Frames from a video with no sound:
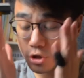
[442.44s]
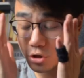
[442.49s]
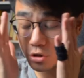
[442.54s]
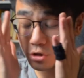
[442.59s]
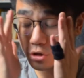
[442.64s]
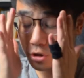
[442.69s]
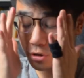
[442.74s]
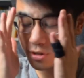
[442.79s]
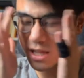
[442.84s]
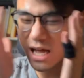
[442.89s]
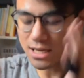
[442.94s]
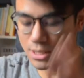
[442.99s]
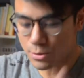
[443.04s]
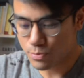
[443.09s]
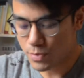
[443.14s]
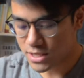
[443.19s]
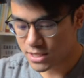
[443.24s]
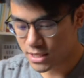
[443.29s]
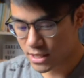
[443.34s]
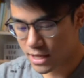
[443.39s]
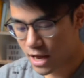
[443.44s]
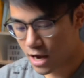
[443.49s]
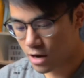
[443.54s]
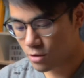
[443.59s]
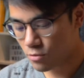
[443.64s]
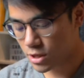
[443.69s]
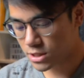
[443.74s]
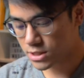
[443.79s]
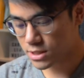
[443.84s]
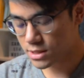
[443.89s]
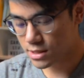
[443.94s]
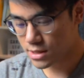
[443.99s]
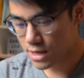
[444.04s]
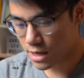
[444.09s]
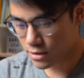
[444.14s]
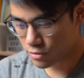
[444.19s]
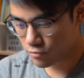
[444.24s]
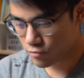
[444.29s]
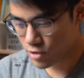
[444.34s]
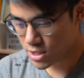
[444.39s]
So that's basically how it works. Now,
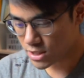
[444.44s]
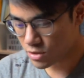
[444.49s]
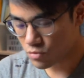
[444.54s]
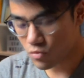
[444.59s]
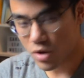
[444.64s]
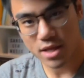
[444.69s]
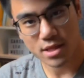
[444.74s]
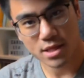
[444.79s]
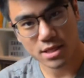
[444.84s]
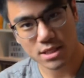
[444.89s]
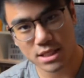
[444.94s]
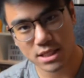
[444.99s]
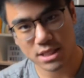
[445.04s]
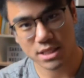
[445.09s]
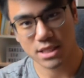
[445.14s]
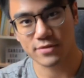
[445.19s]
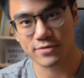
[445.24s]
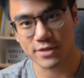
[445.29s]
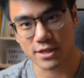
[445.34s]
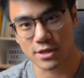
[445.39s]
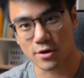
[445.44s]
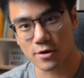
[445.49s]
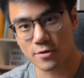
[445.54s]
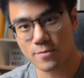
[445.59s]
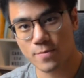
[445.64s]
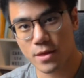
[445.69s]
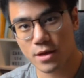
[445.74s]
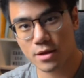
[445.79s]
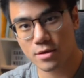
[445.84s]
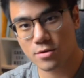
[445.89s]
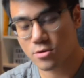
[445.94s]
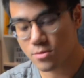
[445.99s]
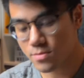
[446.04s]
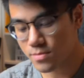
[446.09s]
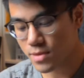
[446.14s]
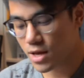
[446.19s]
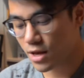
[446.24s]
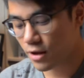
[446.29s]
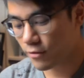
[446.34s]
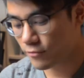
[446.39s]
the reason why this is difficult, and you
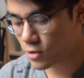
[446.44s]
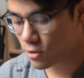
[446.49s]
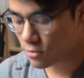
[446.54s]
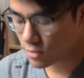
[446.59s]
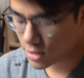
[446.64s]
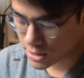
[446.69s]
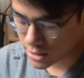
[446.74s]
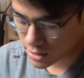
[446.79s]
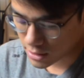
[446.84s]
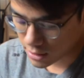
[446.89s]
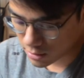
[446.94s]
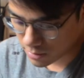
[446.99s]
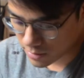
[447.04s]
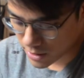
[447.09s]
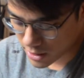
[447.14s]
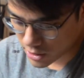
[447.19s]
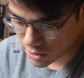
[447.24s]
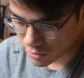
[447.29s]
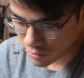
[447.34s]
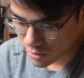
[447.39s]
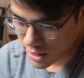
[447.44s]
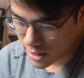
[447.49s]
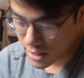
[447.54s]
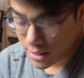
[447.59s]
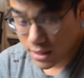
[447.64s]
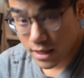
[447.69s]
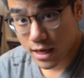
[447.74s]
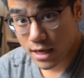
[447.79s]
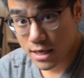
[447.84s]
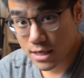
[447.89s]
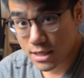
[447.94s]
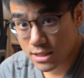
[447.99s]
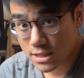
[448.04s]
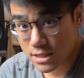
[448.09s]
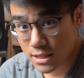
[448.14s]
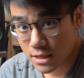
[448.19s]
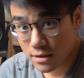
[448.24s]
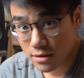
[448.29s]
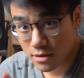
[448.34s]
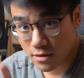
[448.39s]
may have noticed a little bit too,
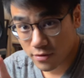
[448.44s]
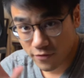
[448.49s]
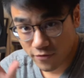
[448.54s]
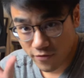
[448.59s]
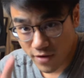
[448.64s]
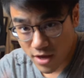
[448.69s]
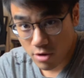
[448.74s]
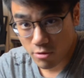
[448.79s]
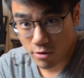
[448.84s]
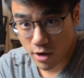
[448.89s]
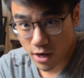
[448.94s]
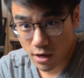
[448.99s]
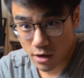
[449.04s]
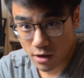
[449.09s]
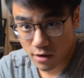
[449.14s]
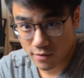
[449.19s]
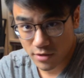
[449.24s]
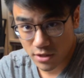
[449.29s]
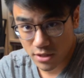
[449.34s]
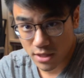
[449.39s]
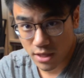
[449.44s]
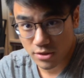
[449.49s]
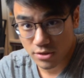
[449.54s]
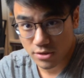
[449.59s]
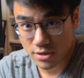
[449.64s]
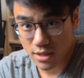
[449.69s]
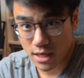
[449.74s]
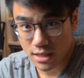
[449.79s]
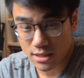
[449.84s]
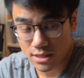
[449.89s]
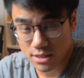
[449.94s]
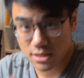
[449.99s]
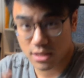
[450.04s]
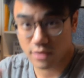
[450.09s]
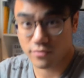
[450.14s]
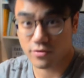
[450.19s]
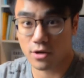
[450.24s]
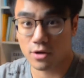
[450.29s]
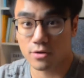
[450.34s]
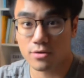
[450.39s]
is the fingering of this exercise is
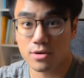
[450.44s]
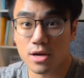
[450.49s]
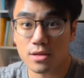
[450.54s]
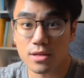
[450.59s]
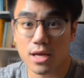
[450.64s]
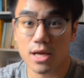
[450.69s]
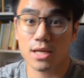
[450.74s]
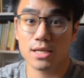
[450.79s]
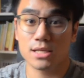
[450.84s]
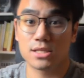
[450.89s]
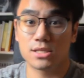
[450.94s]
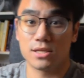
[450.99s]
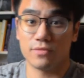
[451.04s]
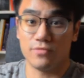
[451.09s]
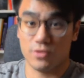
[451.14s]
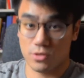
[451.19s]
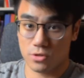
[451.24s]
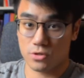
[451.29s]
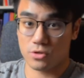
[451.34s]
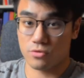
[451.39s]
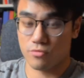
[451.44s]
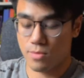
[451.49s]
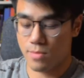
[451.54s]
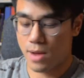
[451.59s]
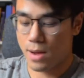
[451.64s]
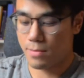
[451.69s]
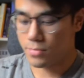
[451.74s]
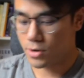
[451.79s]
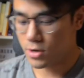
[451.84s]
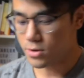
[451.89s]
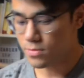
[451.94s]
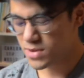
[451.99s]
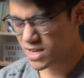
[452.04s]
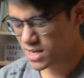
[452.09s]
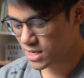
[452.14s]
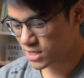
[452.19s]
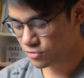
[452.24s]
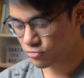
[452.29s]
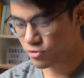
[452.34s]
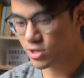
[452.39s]
difficult. Not that it's difficult to remember,
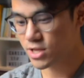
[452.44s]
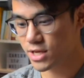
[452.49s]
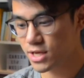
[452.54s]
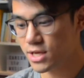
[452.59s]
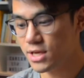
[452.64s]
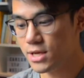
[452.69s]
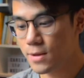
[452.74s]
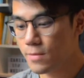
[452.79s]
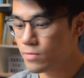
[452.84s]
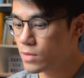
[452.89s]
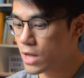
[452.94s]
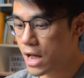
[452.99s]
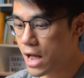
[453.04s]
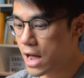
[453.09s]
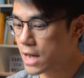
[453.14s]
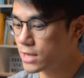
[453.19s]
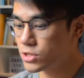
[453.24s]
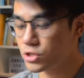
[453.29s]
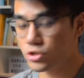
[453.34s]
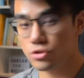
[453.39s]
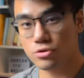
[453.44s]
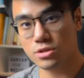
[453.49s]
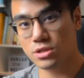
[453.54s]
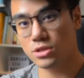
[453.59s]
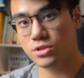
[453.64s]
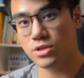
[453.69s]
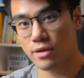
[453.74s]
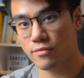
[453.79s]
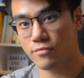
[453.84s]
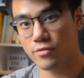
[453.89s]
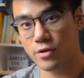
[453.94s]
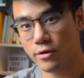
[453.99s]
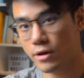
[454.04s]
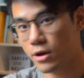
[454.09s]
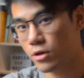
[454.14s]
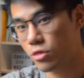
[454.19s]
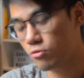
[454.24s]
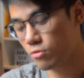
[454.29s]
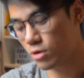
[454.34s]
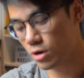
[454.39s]
because really, I just use the same fingering
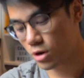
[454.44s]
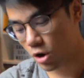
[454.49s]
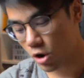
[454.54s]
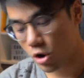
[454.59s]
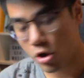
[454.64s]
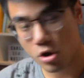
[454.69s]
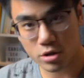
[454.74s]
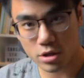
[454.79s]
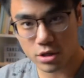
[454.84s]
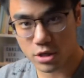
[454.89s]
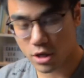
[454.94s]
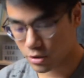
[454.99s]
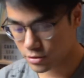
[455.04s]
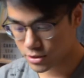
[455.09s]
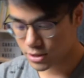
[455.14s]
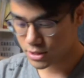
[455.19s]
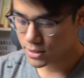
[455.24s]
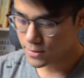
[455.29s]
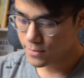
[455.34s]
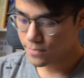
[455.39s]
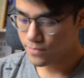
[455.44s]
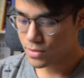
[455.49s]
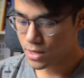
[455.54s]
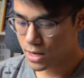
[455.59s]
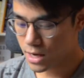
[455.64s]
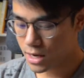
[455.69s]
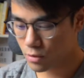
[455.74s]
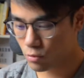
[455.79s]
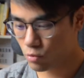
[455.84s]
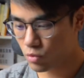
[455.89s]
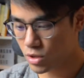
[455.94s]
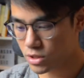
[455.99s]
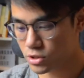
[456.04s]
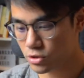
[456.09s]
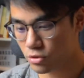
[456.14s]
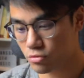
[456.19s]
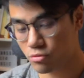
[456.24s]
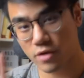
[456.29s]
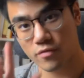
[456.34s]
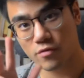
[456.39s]
throughout all the notes. 1, 2,
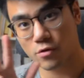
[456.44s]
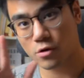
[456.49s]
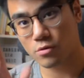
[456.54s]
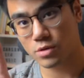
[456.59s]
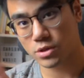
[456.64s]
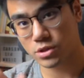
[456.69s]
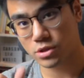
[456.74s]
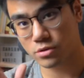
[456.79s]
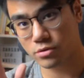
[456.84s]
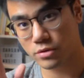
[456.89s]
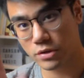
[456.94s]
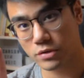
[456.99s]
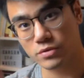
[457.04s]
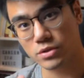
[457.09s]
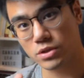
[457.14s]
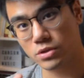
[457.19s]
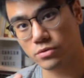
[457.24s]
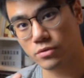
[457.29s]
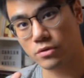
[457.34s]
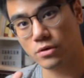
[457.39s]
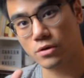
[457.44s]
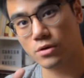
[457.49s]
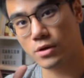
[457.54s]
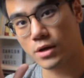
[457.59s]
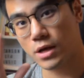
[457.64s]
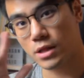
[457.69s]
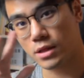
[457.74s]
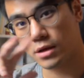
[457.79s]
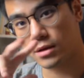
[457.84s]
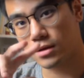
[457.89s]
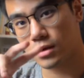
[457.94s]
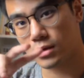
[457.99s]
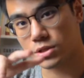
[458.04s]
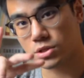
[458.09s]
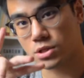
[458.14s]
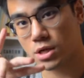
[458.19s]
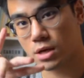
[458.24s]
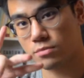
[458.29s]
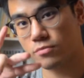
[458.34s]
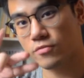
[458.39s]
3, 4, 1, 2, 3, 4, 1, 2, 3, 4, and then on the
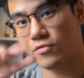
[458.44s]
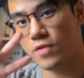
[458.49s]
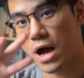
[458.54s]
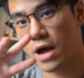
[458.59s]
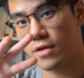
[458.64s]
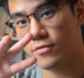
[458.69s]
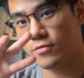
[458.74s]
top 5